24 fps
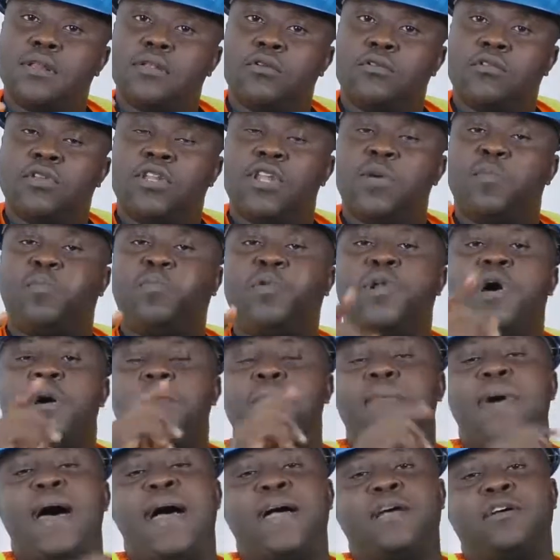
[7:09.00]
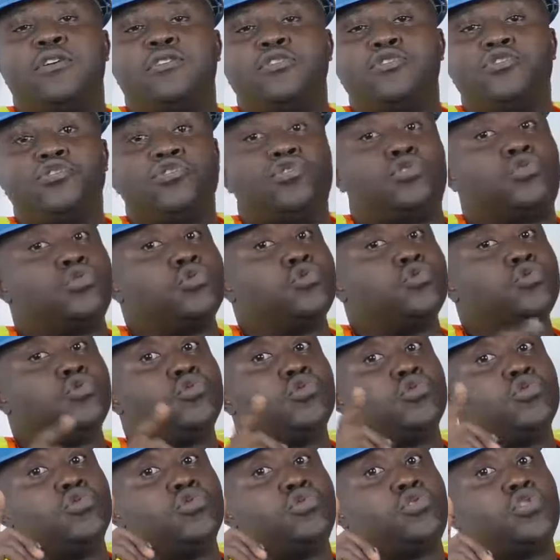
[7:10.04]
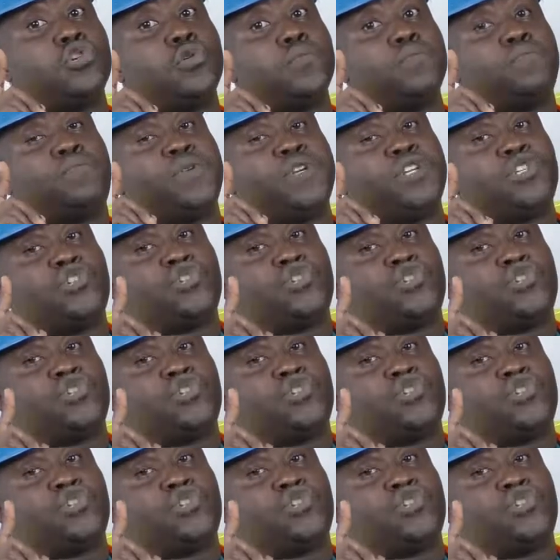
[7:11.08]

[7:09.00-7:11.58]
But the plumber should be